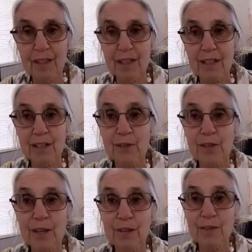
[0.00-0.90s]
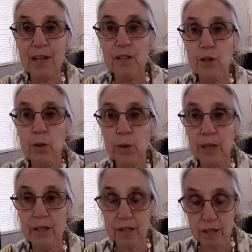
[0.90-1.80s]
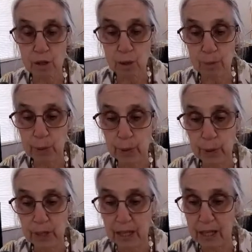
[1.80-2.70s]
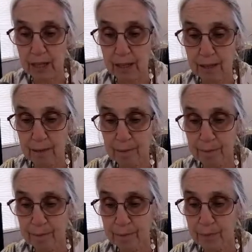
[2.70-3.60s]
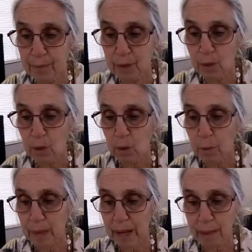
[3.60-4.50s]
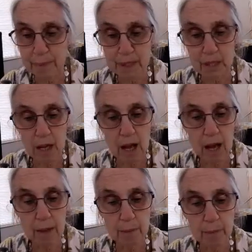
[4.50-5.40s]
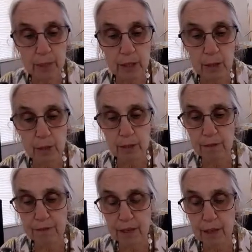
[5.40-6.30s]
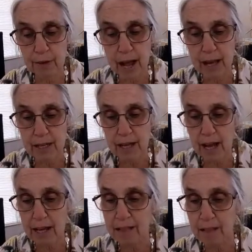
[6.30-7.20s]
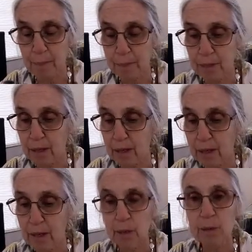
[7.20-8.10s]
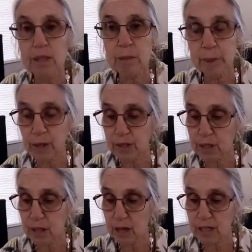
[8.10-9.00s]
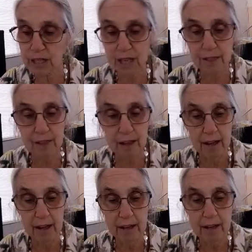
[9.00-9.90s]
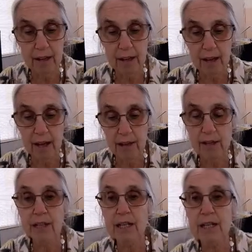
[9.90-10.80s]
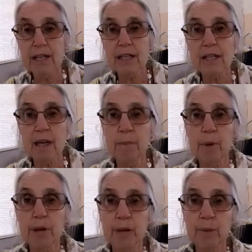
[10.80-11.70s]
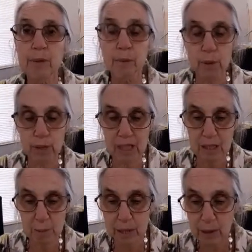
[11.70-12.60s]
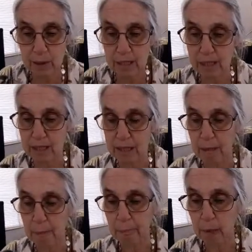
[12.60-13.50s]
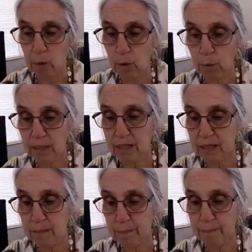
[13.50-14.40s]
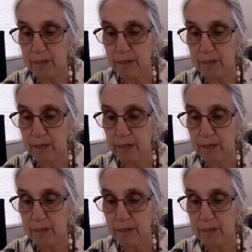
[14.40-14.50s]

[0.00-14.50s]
Can you think of that toy that stopped working? Or perhaps a time when you couldn't figure out how something was supposed to go together and you needed somebody with more experience or wisdom